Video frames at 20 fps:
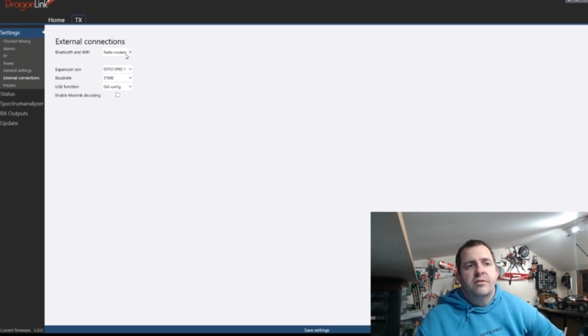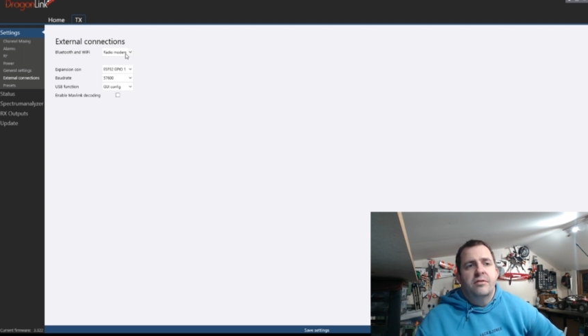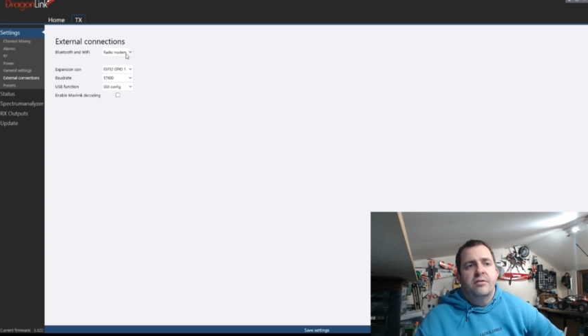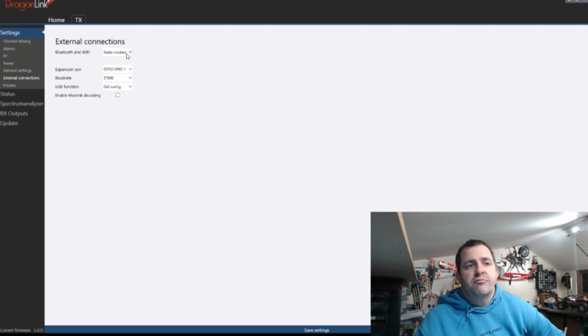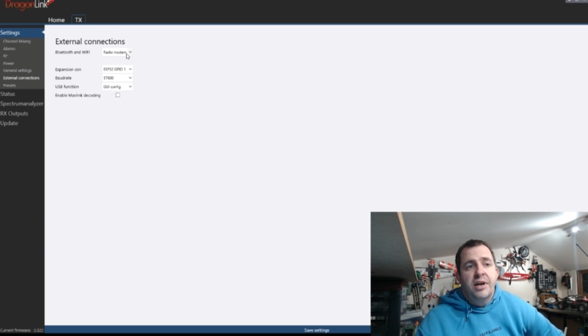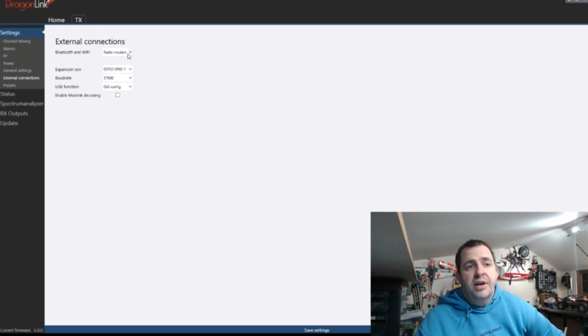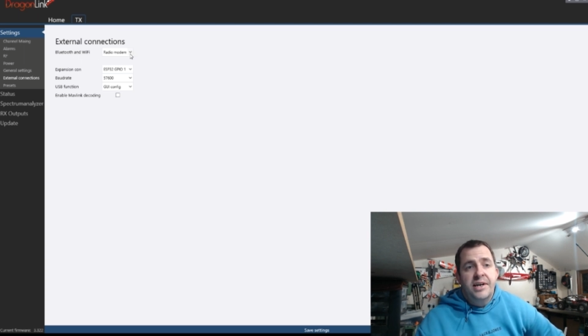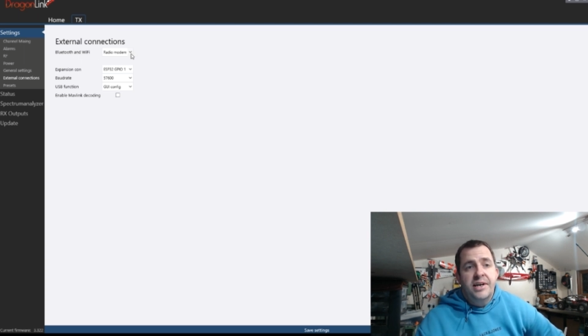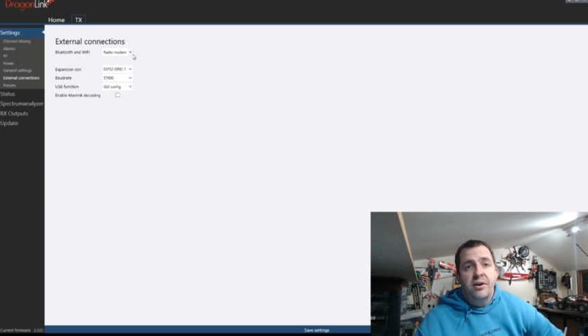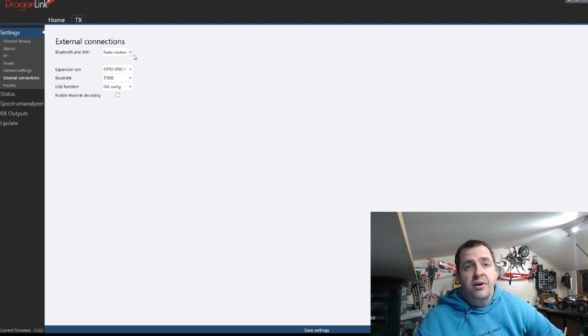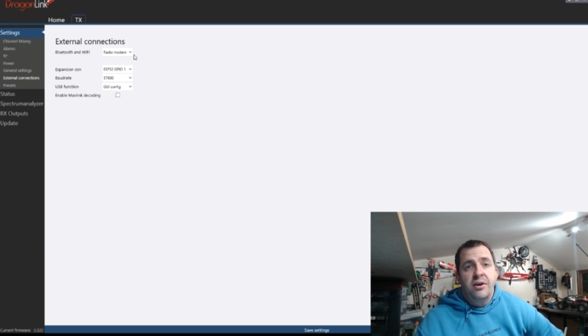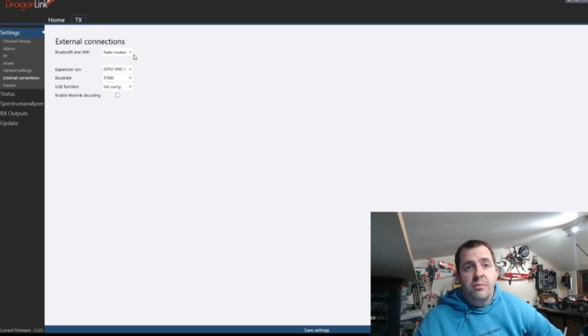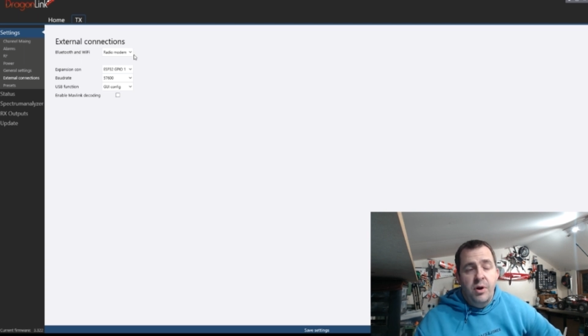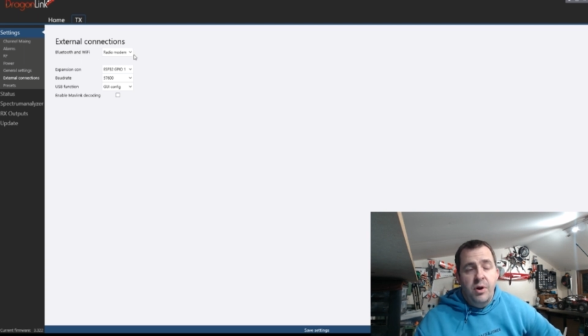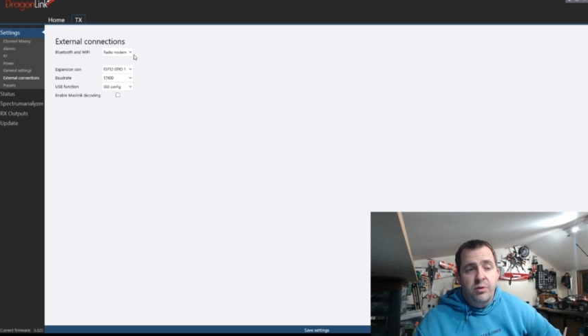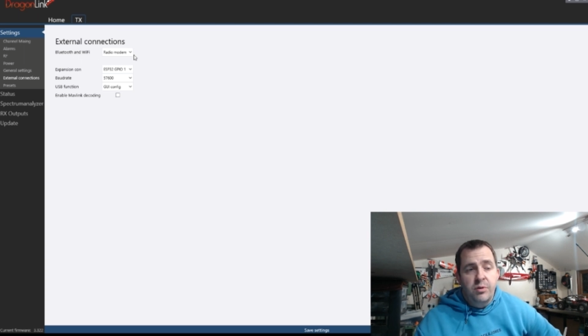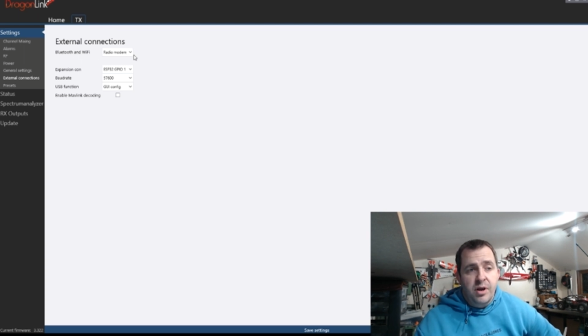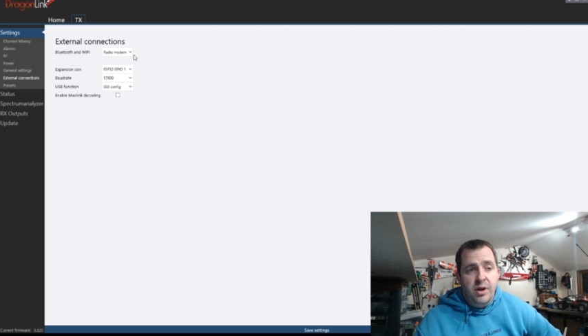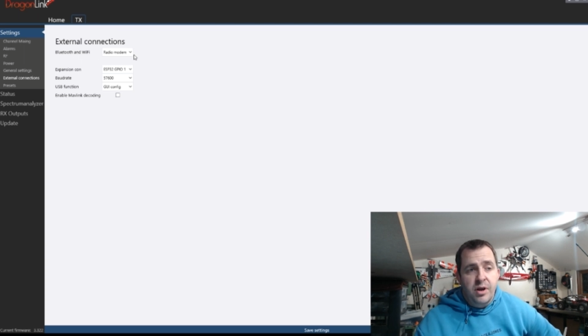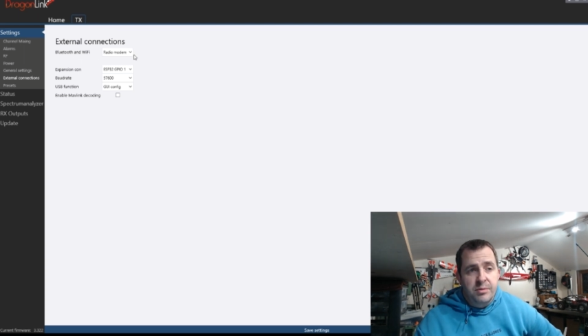Radio
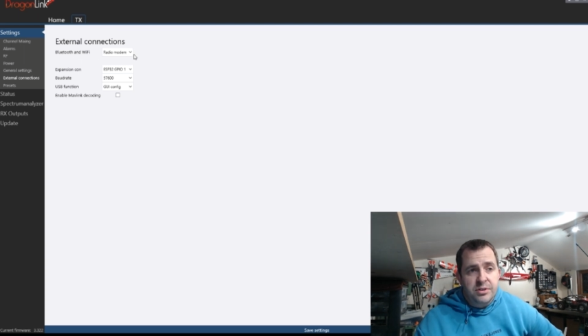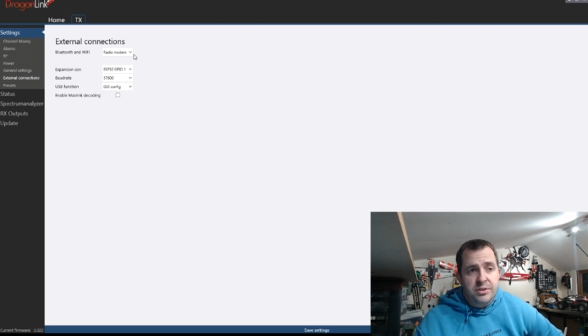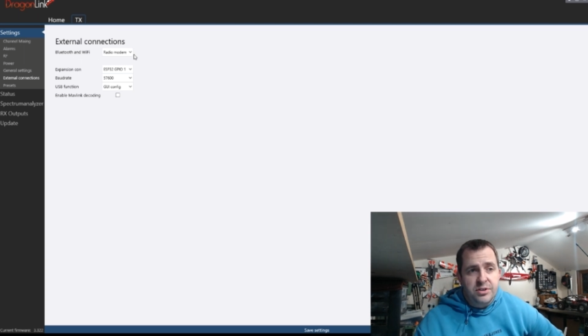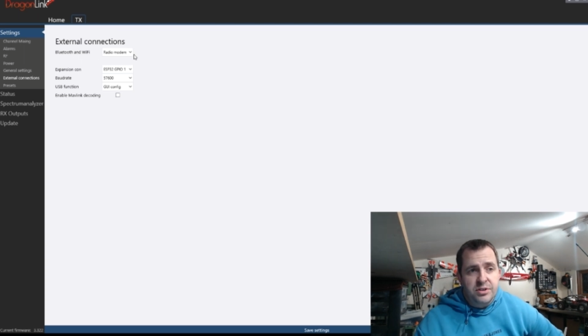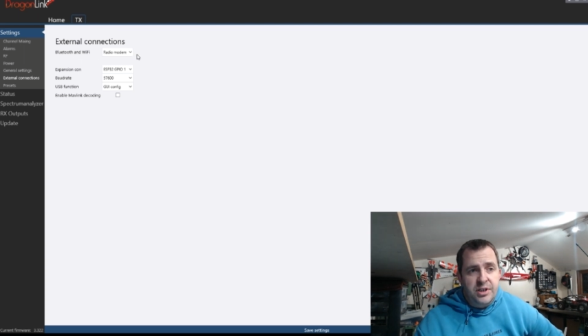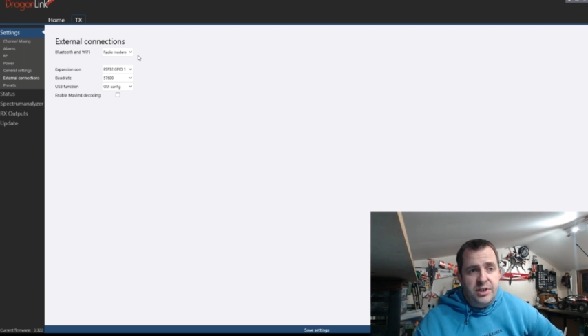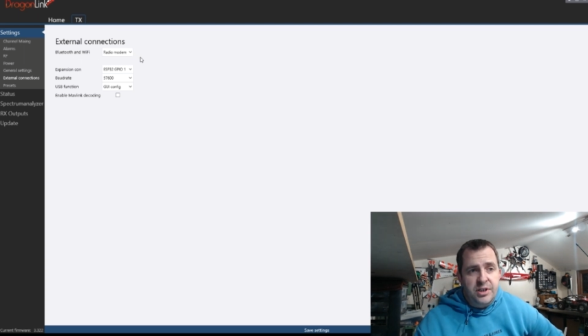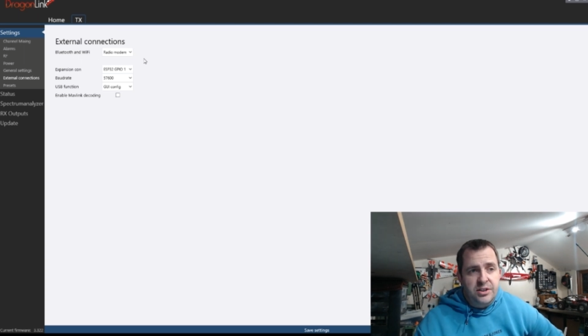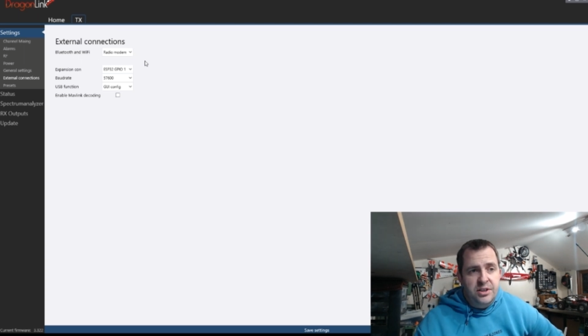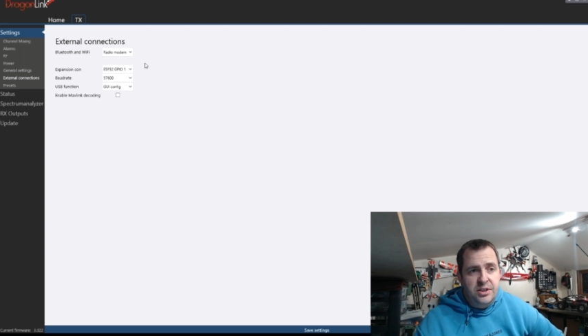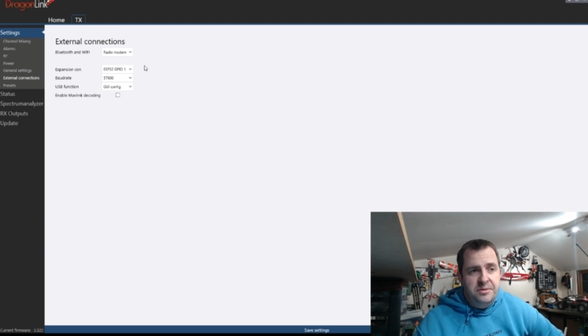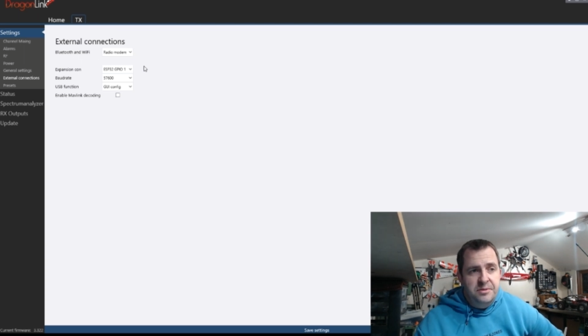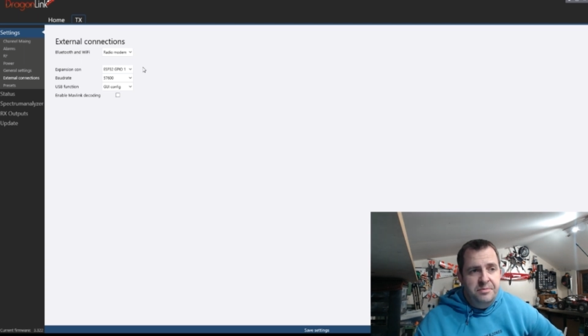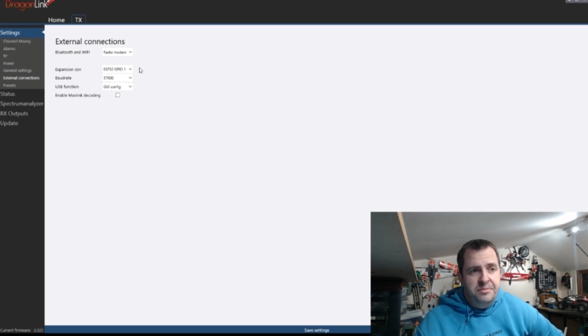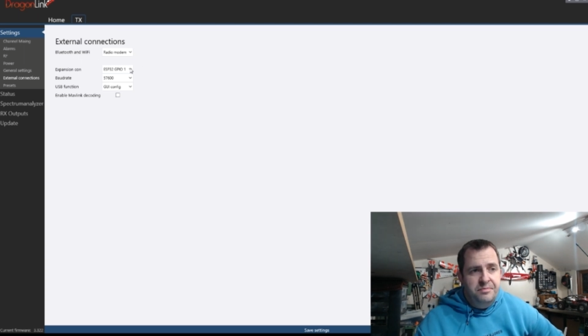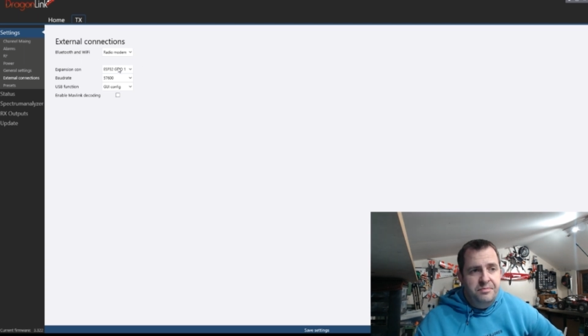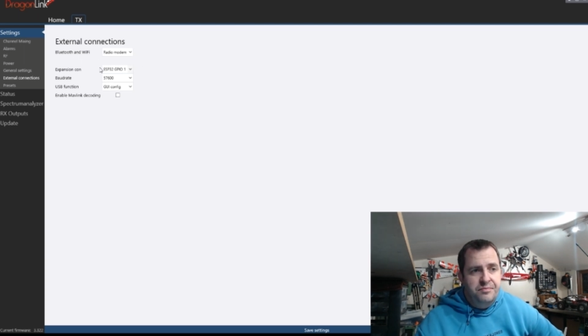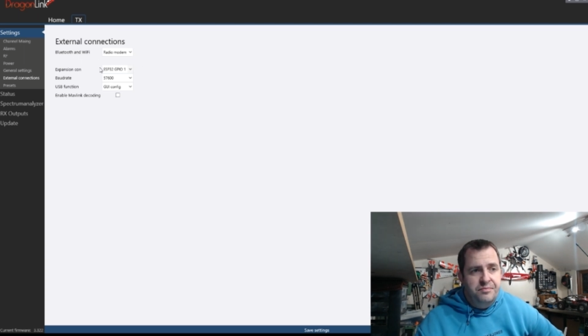modem is the setting.